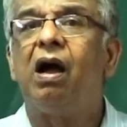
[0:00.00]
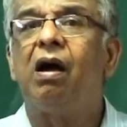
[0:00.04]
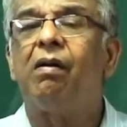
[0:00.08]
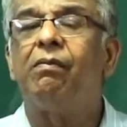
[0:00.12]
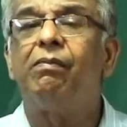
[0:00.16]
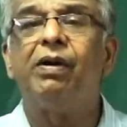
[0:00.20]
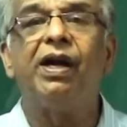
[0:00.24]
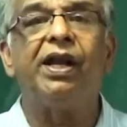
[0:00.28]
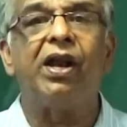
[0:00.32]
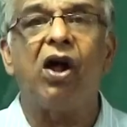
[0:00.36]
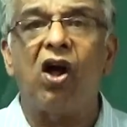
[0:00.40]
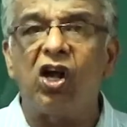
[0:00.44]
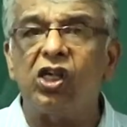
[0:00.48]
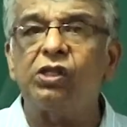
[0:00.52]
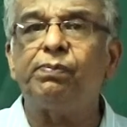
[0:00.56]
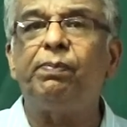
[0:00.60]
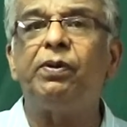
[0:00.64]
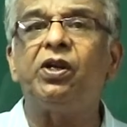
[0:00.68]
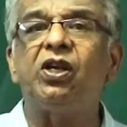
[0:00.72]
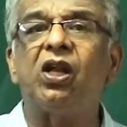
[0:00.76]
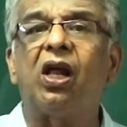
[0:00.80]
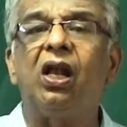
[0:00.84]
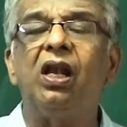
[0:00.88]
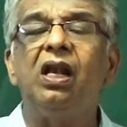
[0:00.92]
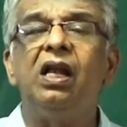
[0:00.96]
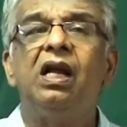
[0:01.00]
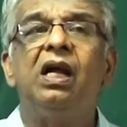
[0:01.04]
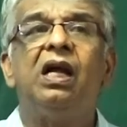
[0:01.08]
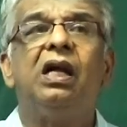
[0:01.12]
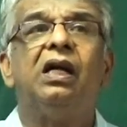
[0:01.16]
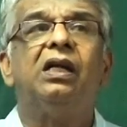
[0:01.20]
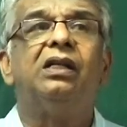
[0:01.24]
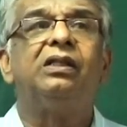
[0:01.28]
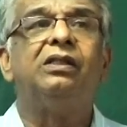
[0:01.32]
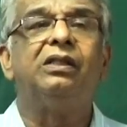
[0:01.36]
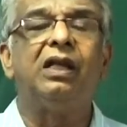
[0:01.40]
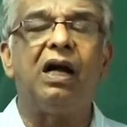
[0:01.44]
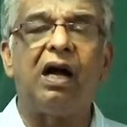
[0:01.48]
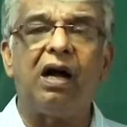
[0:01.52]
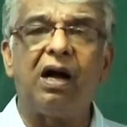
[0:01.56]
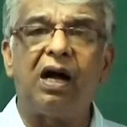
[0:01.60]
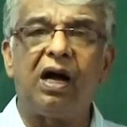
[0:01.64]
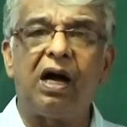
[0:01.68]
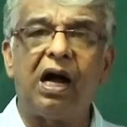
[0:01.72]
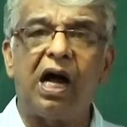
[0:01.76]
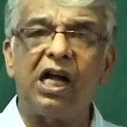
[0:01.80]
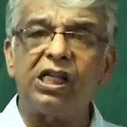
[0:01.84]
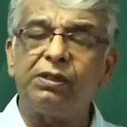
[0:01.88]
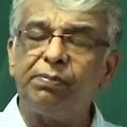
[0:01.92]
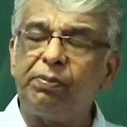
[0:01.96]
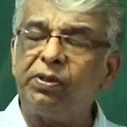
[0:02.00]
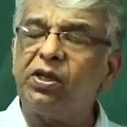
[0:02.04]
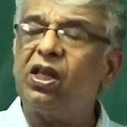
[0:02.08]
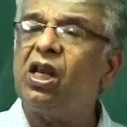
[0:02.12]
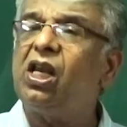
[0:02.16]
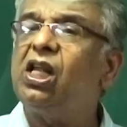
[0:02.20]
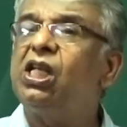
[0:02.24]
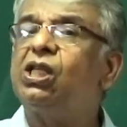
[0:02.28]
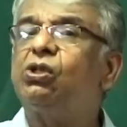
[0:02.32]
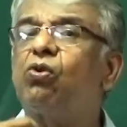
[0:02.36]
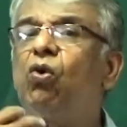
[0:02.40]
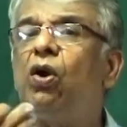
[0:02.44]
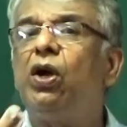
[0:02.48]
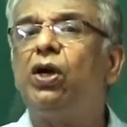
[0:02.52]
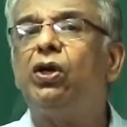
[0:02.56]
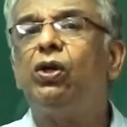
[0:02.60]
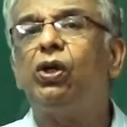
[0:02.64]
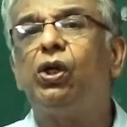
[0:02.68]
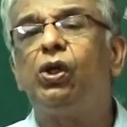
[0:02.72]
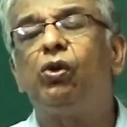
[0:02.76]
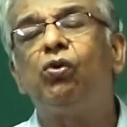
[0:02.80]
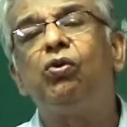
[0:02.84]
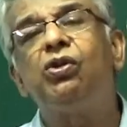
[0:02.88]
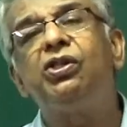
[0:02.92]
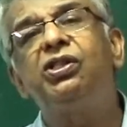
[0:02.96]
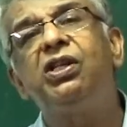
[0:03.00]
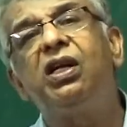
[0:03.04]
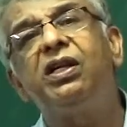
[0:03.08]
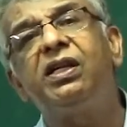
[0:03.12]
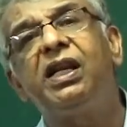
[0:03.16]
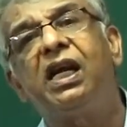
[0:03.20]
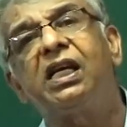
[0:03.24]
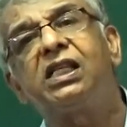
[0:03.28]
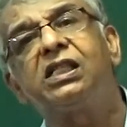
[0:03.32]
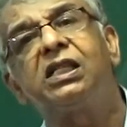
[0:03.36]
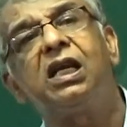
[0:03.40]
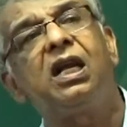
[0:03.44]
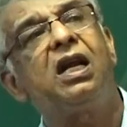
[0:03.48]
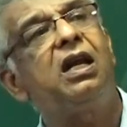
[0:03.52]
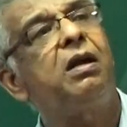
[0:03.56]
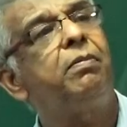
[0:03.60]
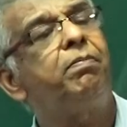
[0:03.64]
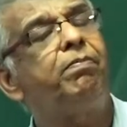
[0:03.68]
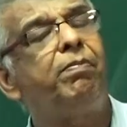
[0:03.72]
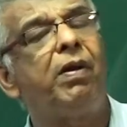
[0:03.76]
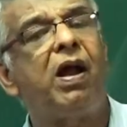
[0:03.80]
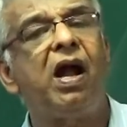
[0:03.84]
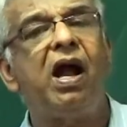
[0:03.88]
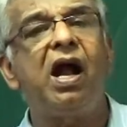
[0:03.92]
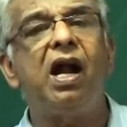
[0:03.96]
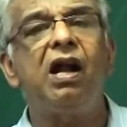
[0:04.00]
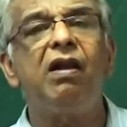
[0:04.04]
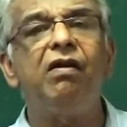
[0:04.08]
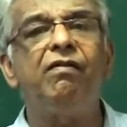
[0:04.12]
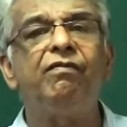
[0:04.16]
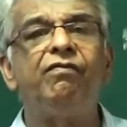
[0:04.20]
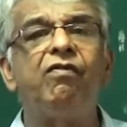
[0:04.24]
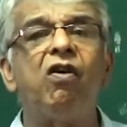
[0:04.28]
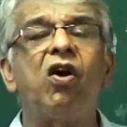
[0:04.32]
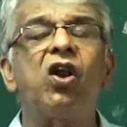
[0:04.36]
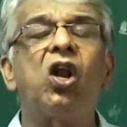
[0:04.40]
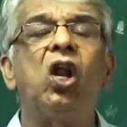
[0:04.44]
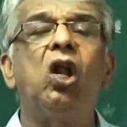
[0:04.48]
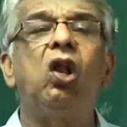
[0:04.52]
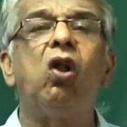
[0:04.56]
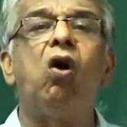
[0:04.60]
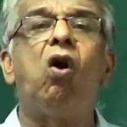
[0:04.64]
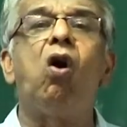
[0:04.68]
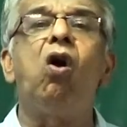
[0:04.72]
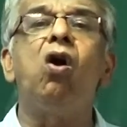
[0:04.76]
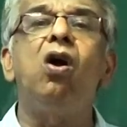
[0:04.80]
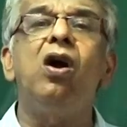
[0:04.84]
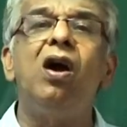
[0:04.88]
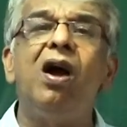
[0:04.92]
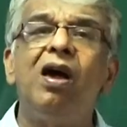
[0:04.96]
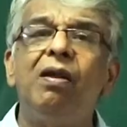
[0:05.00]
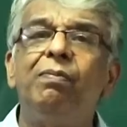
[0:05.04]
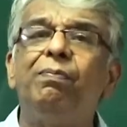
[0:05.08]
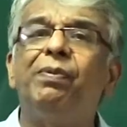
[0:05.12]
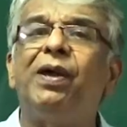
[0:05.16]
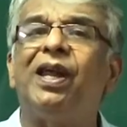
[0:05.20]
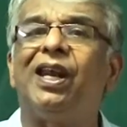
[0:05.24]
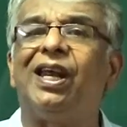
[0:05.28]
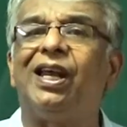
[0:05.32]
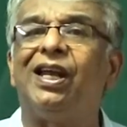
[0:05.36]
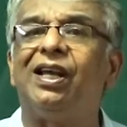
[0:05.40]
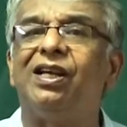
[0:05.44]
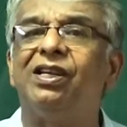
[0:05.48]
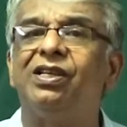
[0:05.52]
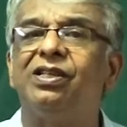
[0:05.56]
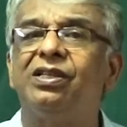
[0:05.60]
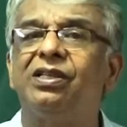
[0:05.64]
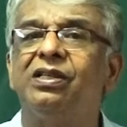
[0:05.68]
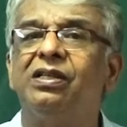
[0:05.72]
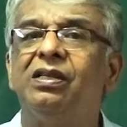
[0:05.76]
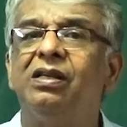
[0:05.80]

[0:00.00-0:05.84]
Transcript: by an hospital, the hospital is going to use that X-ray plant for a longer period.